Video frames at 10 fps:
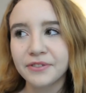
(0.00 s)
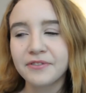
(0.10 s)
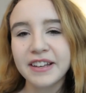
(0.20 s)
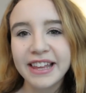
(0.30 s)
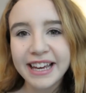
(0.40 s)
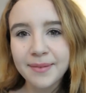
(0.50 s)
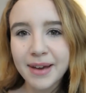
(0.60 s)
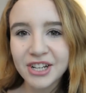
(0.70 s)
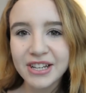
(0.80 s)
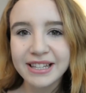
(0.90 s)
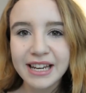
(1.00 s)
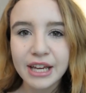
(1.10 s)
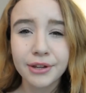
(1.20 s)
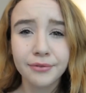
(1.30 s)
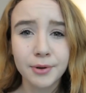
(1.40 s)
feel like I'm actually sitting
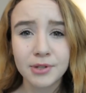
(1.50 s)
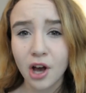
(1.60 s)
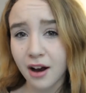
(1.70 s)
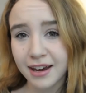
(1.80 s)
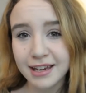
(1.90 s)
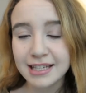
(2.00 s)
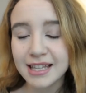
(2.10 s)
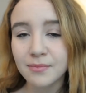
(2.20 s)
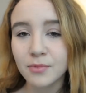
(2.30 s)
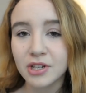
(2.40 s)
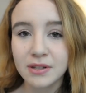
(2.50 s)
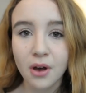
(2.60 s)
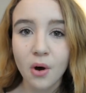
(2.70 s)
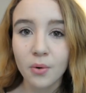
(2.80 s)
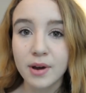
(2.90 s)
in the room talking to them, which is
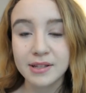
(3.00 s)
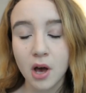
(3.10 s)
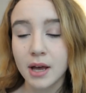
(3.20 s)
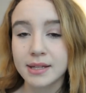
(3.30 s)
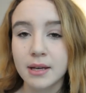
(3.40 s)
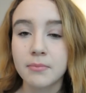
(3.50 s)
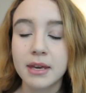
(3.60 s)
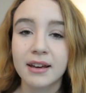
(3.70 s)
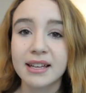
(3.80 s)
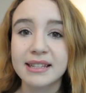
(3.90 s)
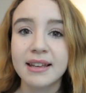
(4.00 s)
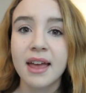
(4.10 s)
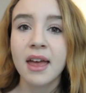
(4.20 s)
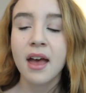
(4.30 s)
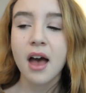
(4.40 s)
always awesome because
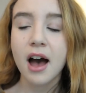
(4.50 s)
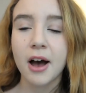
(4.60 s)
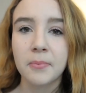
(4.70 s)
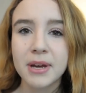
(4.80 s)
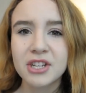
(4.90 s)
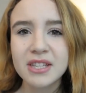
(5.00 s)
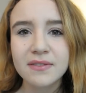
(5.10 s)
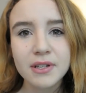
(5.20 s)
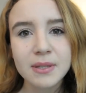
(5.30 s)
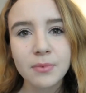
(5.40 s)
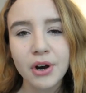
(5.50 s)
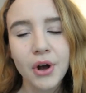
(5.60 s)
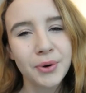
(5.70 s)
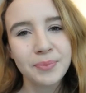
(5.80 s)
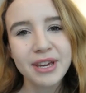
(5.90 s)
it just feels more
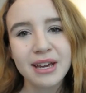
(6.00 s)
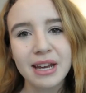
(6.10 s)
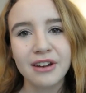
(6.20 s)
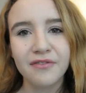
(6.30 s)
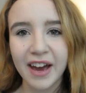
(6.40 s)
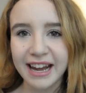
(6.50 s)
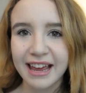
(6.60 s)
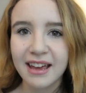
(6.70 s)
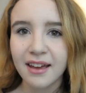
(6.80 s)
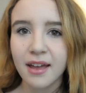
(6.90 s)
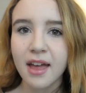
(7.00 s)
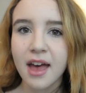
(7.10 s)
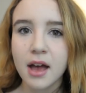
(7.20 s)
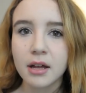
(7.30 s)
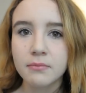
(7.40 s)
homey and inviting
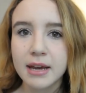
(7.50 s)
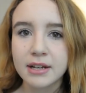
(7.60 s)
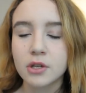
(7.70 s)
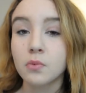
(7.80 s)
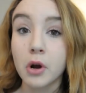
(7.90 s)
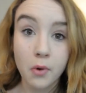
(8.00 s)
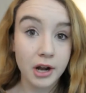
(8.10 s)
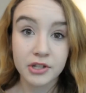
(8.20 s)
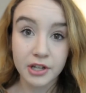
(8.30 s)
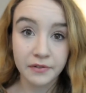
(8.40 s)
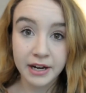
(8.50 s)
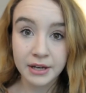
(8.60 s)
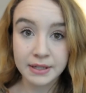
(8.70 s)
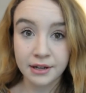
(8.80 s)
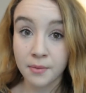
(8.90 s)
and makes you want to watch their
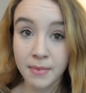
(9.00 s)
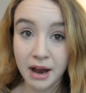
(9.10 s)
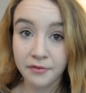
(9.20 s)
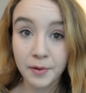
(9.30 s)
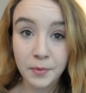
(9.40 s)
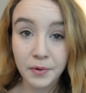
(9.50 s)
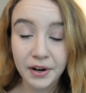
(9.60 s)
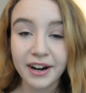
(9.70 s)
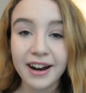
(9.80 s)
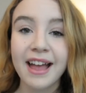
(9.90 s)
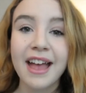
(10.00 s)
videos and come back for more.